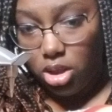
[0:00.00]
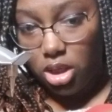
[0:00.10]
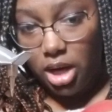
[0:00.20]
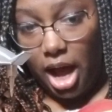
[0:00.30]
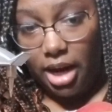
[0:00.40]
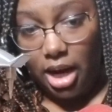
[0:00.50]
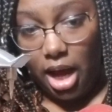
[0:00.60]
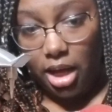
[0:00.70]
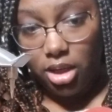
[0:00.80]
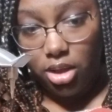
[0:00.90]
Did I
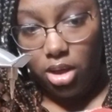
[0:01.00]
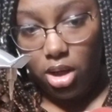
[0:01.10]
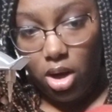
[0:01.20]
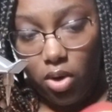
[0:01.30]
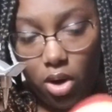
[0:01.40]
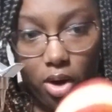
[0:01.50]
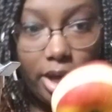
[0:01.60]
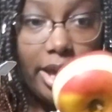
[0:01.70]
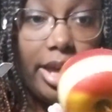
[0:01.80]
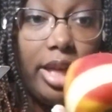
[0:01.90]
not? Oh,
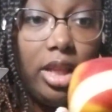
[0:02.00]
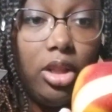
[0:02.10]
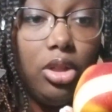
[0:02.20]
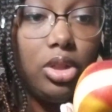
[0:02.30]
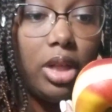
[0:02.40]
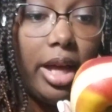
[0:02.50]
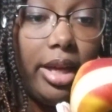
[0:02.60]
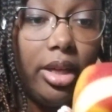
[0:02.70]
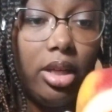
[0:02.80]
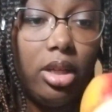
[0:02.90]
okay. It looks
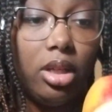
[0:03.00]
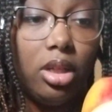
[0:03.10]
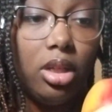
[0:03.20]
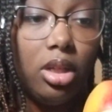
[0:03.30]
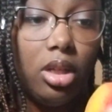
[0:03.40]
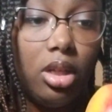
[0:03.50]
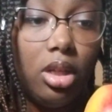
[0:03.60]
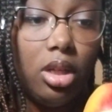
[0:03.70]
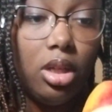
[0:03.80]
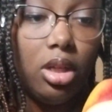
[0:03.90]
like
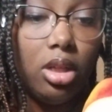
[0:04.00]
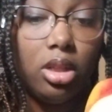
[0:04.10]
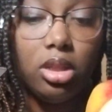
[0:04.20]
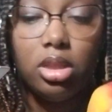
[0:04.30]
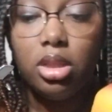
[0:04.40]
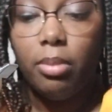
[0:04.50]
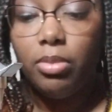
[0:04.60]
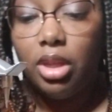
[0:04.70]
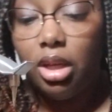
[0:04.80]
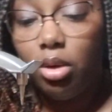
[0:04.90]

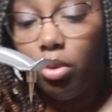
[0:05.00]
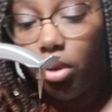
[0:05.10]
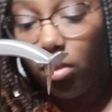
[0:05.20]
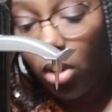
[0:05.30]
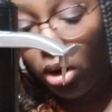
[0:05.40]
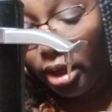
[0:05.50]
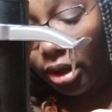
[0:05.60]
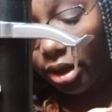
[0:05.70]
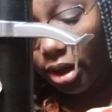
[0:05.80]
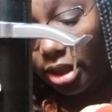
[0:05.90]
something went wrong
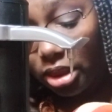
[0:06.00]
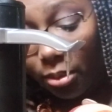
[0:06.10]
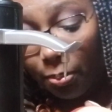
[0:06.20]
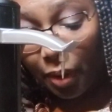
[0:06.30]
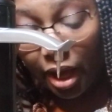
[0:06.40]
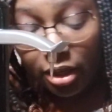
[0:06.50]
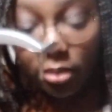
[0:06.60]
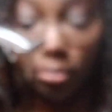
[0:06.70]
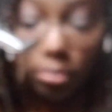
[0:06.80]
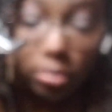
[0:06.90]
down here at the
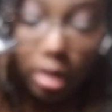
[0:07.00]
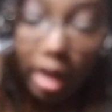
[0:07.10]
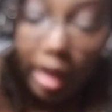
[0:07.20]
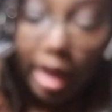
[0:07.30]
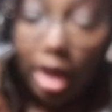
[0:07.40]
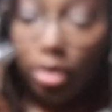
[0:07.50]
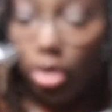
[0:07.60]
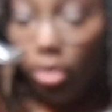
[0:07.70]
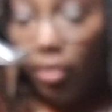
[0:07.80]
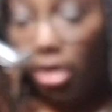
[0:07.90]
bottom. Like, I don't
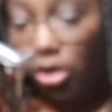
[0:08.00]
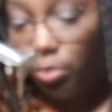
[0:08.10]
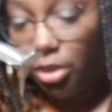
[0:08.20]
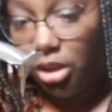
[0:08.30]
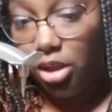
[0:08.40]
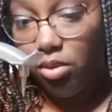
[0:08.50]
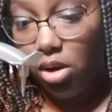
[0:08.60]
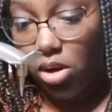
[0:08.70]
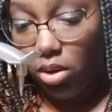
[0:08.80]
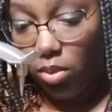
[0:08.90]
know if I just put it in
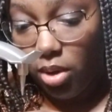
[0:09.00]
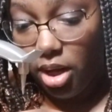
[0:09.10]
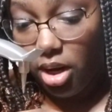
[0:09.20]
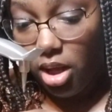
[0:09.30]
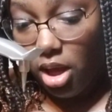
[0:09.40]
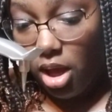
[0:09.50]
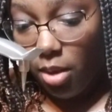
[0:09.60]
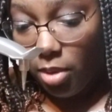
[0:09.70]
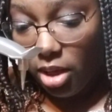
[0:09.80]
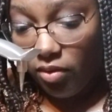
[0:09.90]
wrong or what.
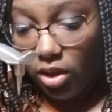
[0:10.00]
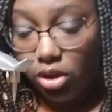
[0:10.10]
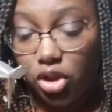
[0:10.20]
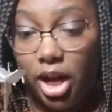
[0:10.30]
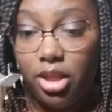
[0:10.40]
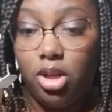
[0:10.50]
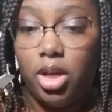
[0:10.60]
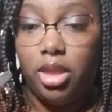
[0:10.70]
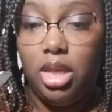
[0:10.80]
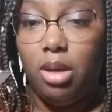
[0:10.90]
I'm gonna give it another try though.
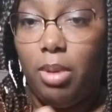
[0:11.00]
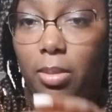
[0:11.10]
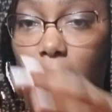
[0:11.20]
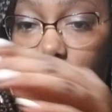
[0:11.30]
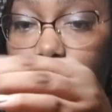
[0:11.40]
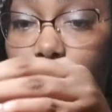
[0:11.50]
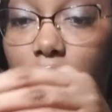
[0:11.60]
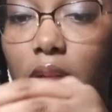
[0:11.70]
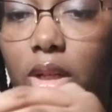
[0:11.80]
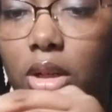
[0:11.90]
I think maybe I didn't put
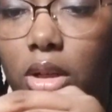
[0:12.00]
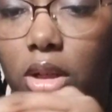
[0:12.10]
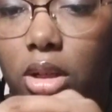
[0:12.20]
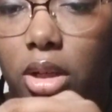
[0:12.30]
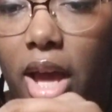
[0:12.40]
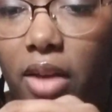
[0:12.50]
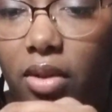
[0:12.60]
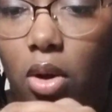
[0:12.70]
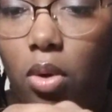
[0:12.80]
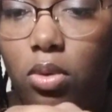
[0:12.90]
it in and have
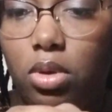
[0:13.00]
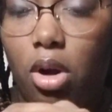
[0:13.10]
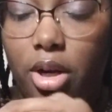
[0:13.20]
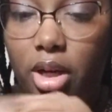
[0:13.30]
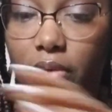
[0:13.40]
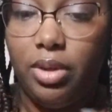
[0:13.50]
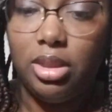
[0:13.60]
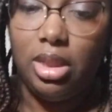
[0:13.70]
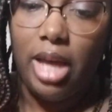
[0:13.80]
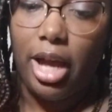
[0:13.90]
it hold hard enough
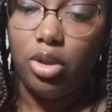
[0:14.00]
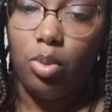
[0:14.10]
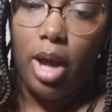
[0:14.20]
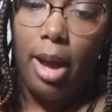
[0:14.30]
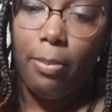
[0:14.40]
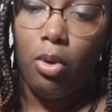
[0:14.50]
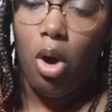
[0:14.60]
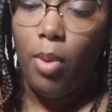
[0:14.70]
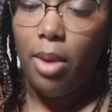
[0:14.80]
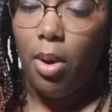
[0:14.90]
because the actual apple.
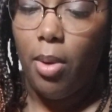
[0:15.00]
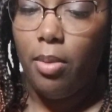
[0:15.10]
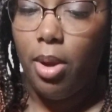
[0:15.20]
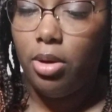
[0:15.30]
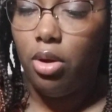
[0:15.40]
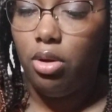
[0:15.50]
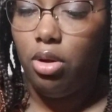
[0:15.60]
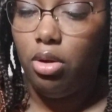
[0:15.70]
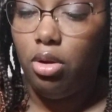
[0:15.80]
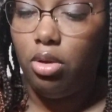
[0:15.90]
Oh, wait.
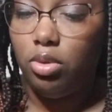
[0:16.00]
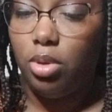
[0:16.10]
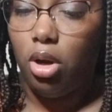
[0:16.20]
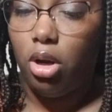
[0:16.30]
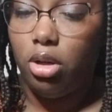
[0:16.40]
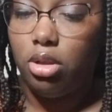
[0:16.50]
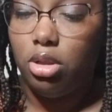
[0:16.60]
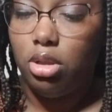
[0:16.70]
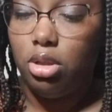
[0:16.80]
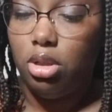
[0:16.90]
No, sweetheart.
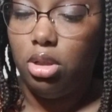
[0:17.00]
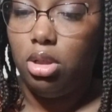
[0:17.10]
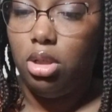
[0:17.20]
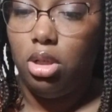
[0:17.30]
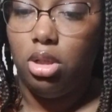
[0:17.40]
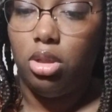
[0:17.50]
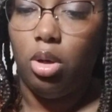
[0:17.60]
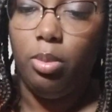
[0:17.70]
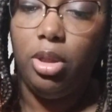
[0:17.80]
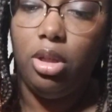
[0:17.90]

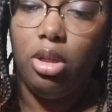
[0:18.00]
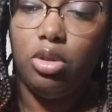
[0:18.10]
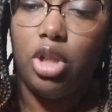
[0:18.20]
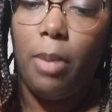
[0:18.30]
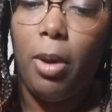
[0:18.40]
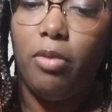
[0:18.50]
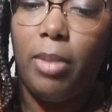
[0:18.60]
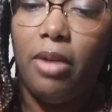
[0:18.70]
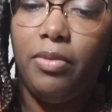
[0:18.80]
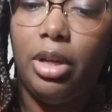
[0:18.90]
Don't be, you ain't gonna chop off
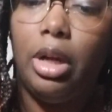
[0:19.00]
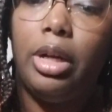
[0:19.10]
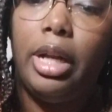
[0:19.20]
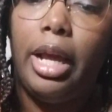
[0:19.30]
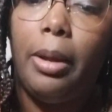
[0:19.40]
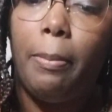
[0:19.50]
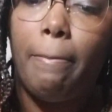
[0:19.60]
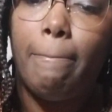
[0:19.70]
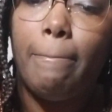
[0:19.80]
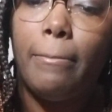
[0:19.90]
my finger today.
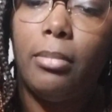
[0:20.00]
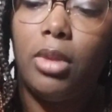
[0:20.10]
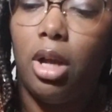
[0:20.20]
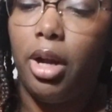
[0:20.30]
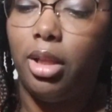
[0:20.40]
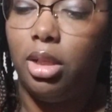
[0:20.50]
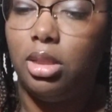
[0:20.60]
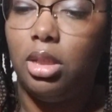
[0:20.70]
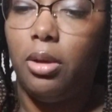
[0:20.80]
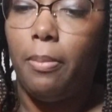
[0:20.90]
All right,
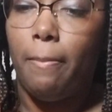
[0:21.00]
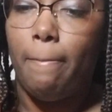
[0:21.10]
let's see.